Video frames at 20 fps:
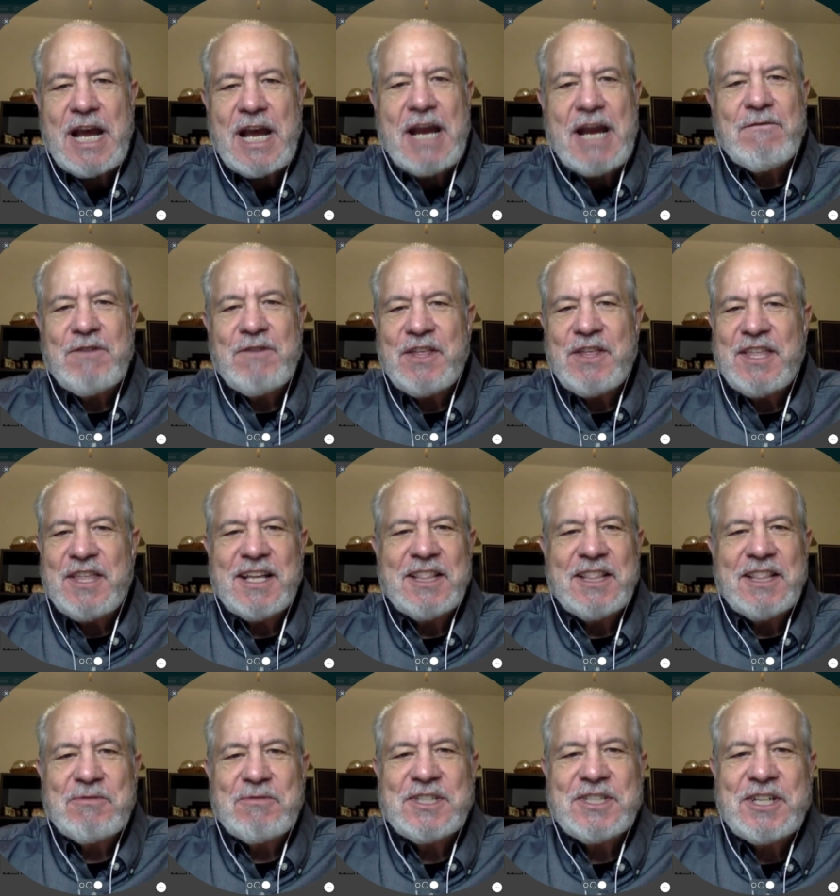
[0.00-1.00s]
everything
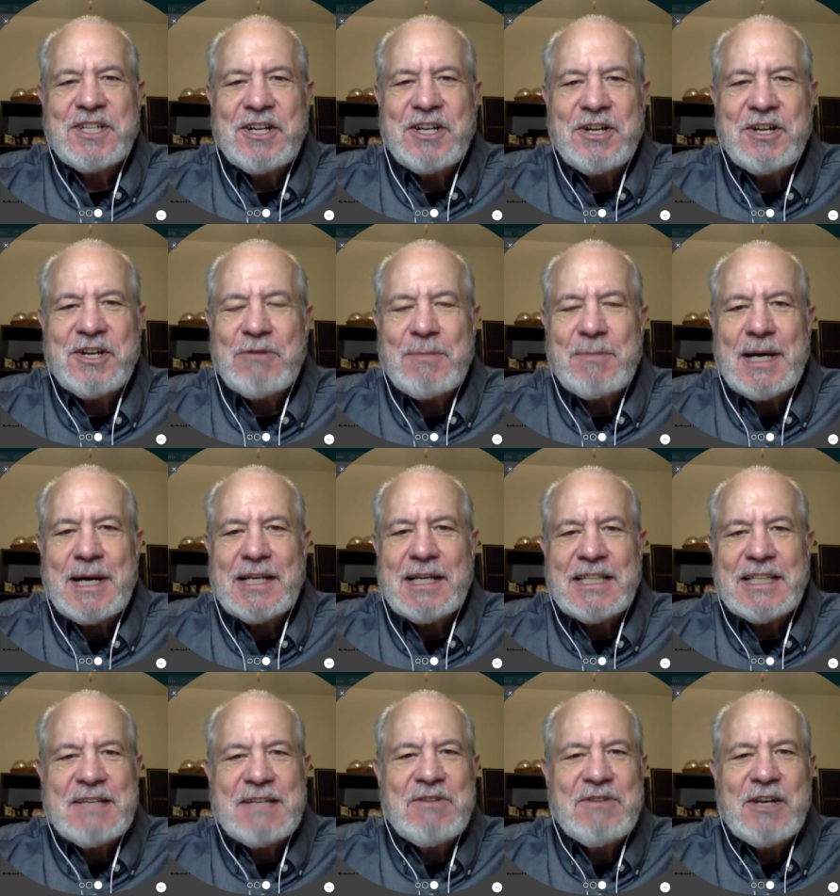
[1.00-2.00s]
there is to know about
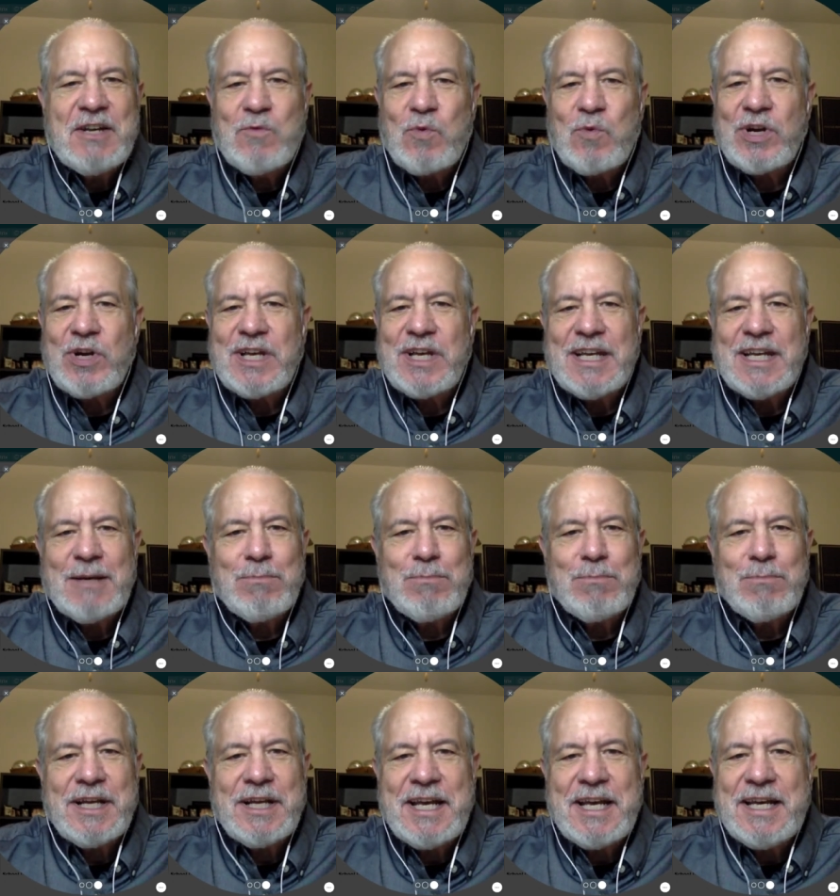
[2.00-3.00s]
living, working, and
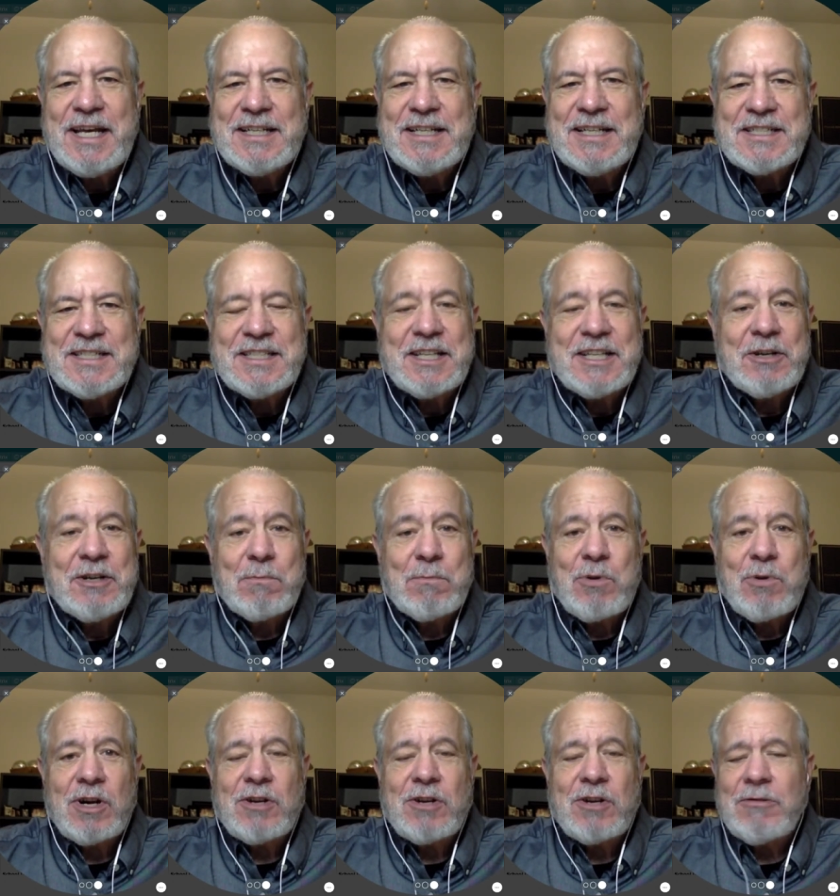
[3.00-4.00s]
playing in Cedar
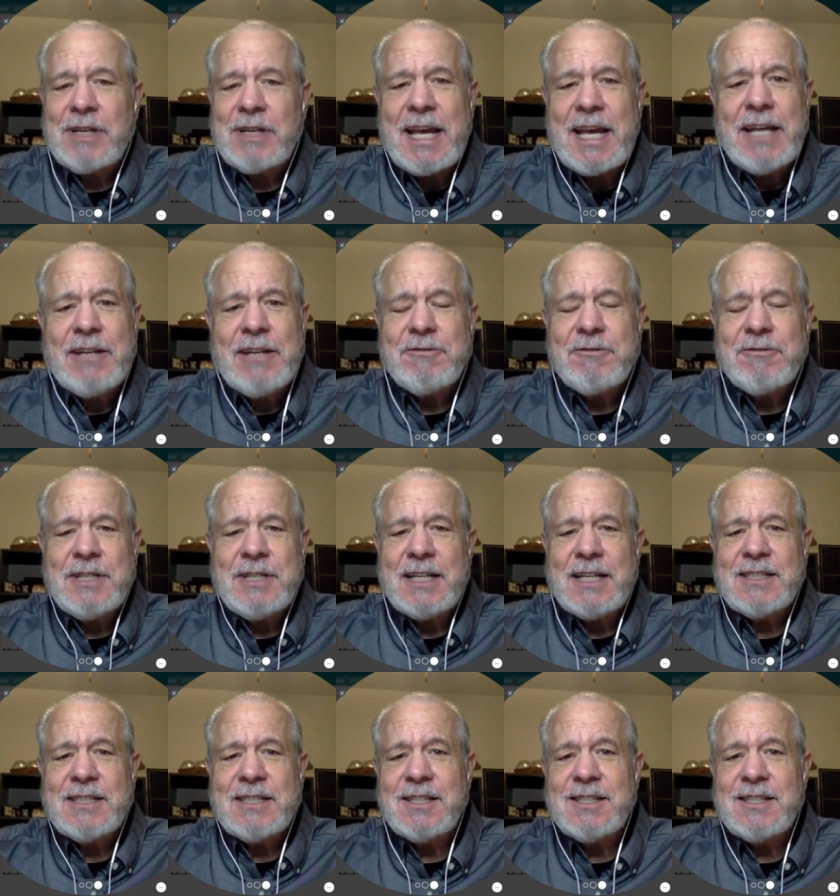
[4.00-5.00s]
Park or Leander,
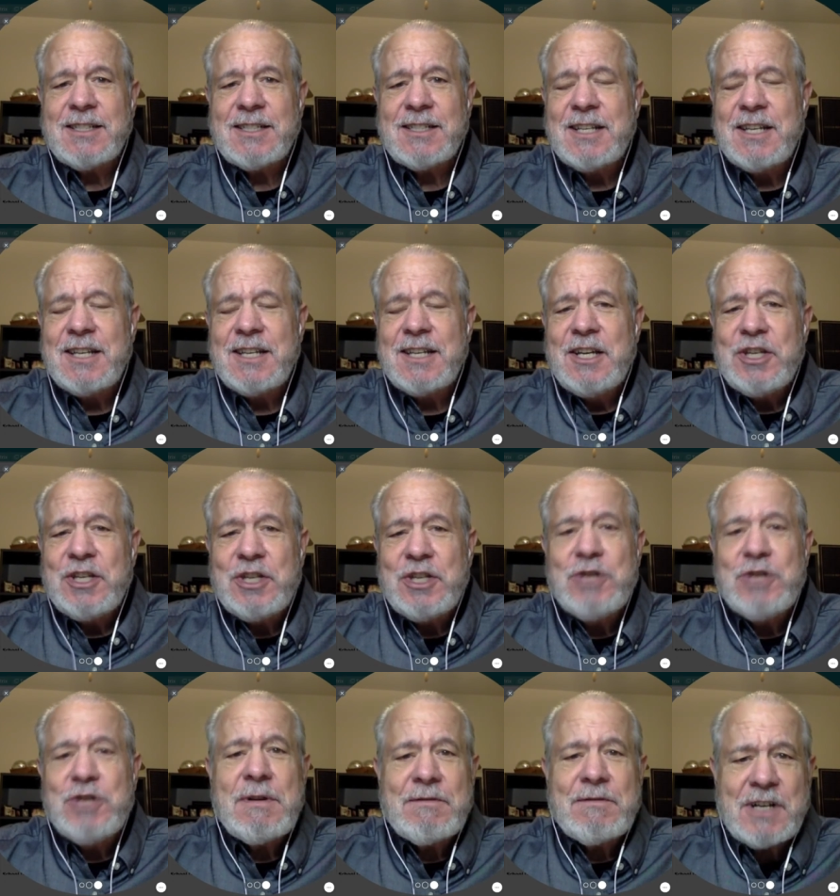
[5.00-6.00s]
Texas,
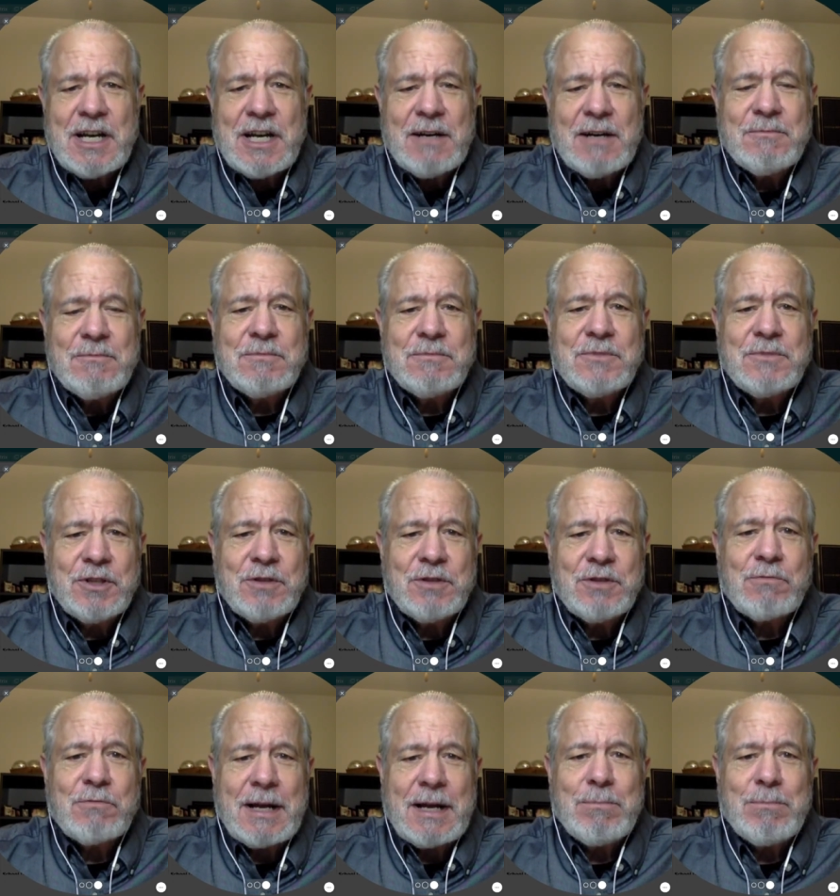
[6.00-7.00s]
you have come to the
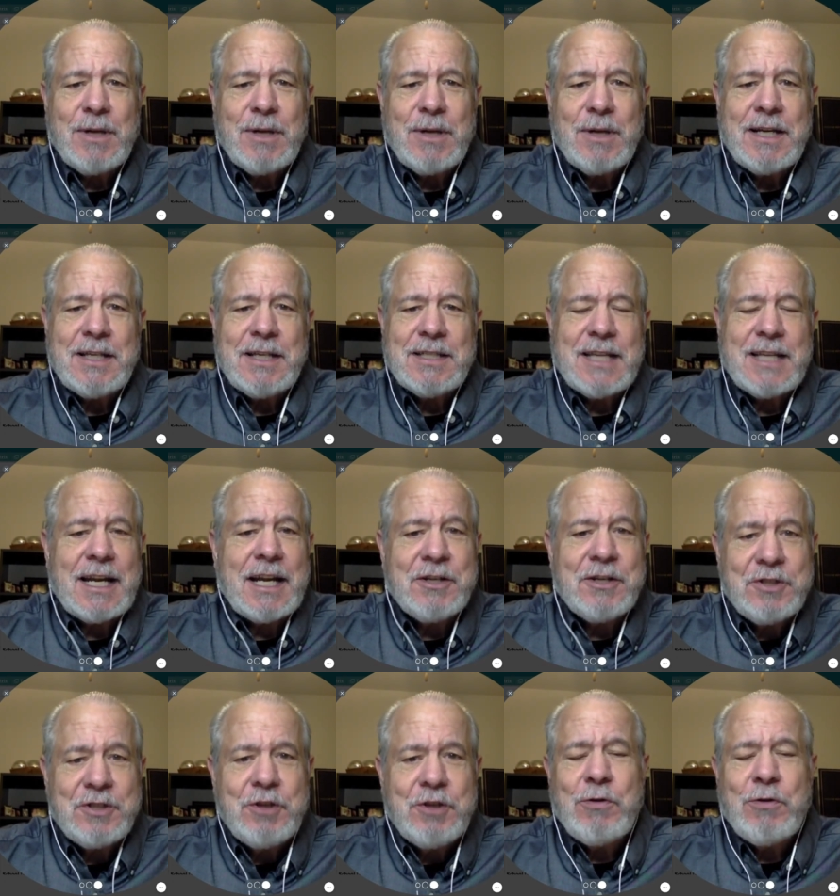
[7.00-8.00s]
right place. And I
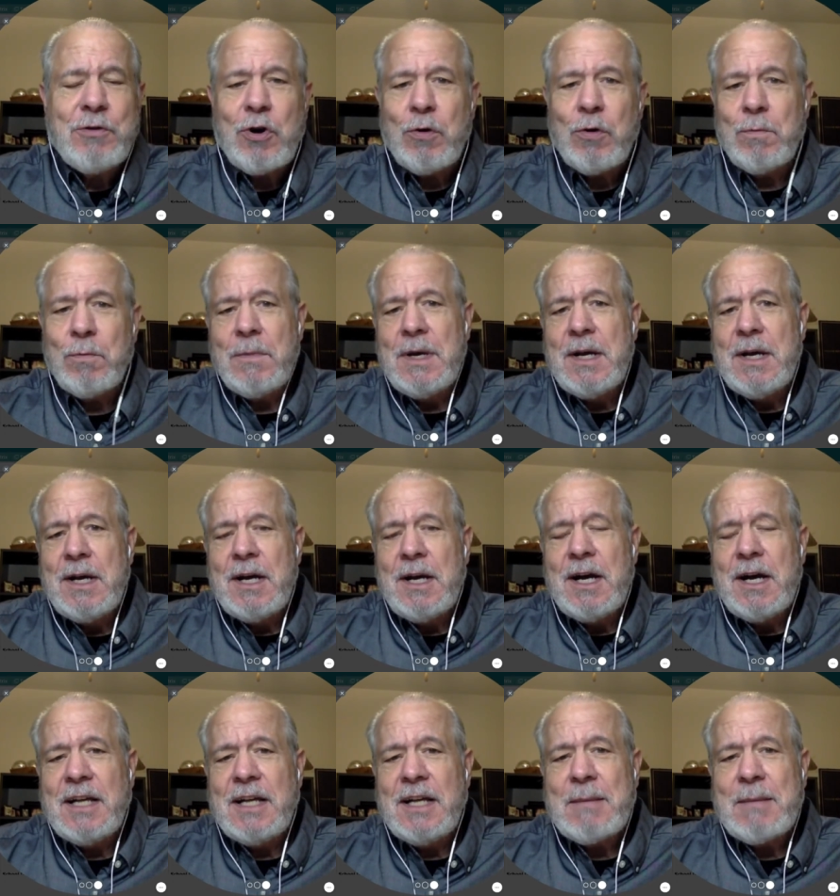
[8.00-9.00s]
do hope
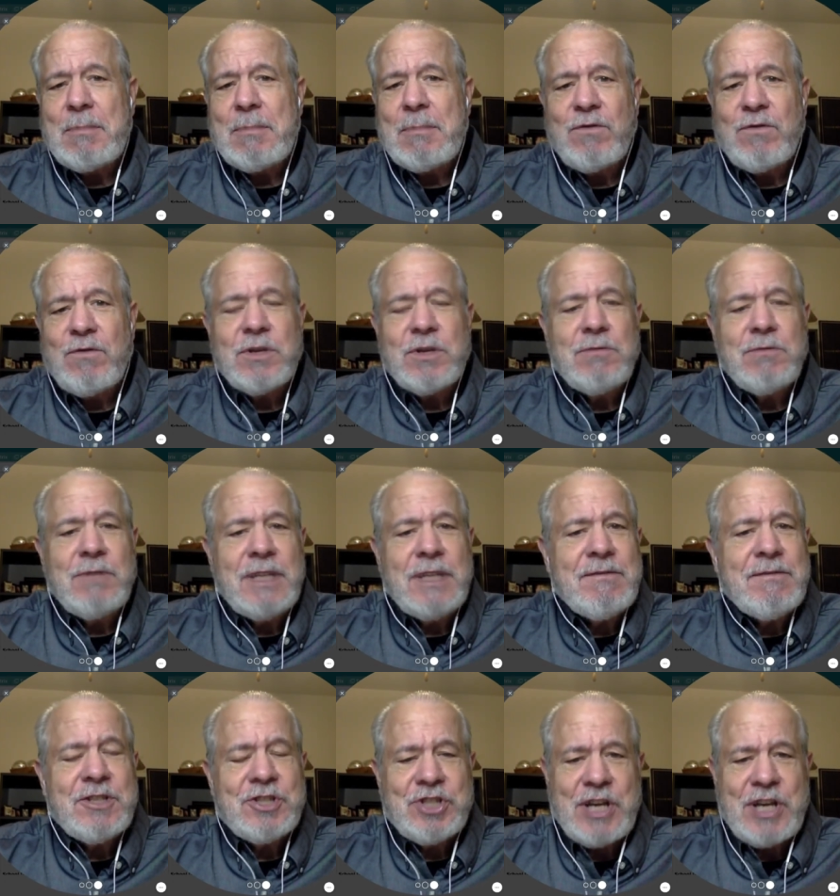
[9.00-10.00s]
uh, that before you
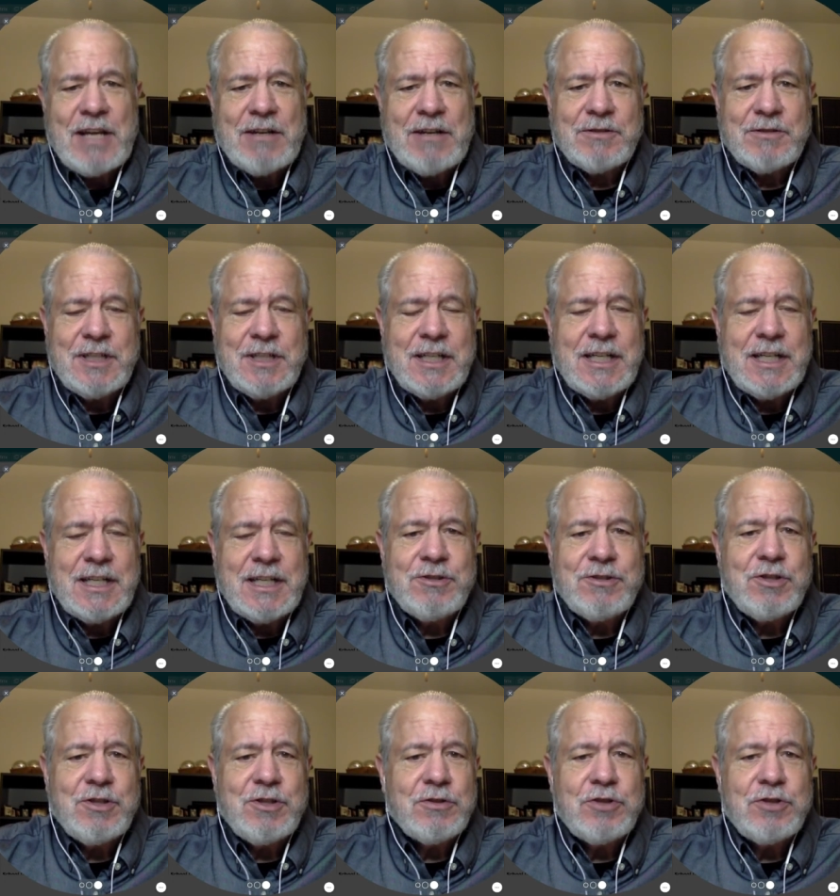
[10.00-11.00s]
leave the channel today,
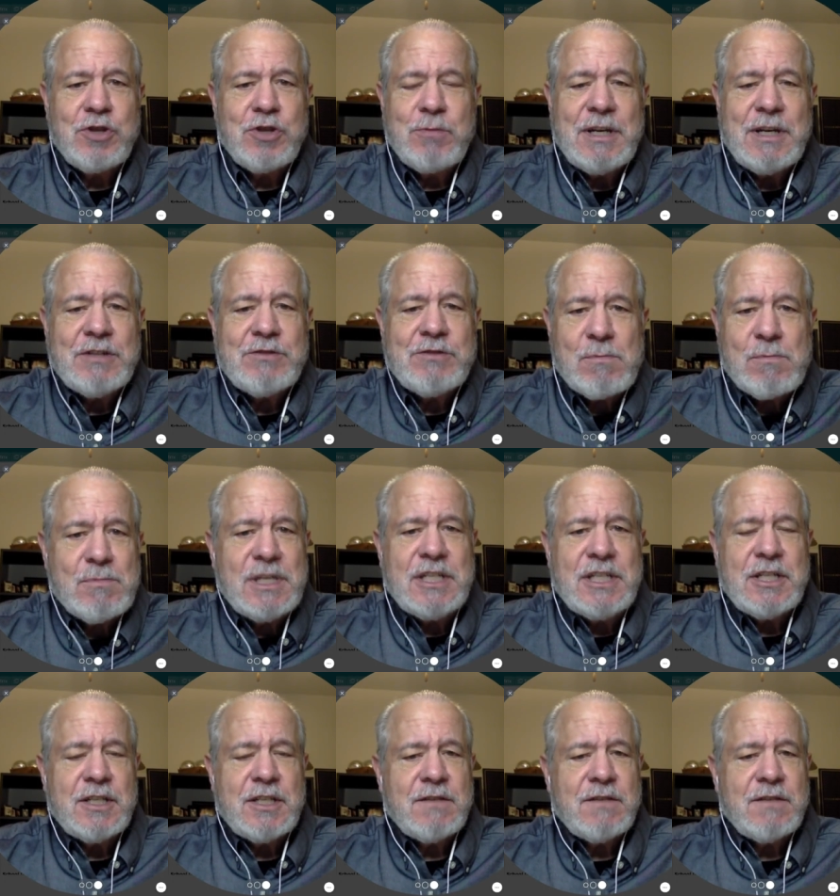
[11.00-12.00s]
that you'll do me a
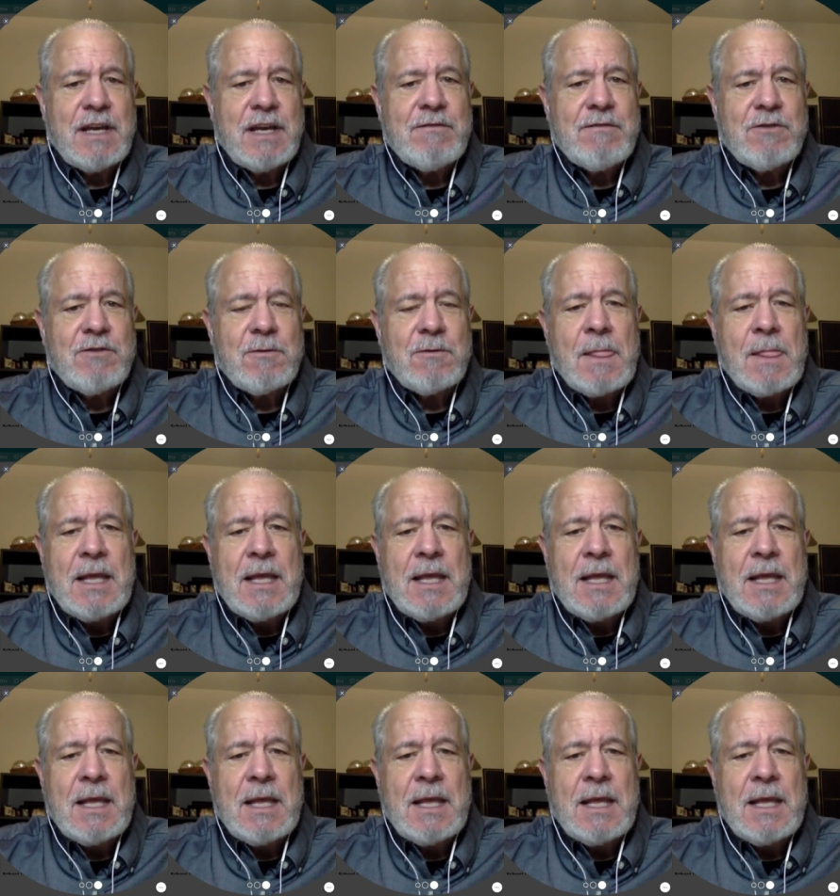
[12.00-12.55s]
tremendous favor.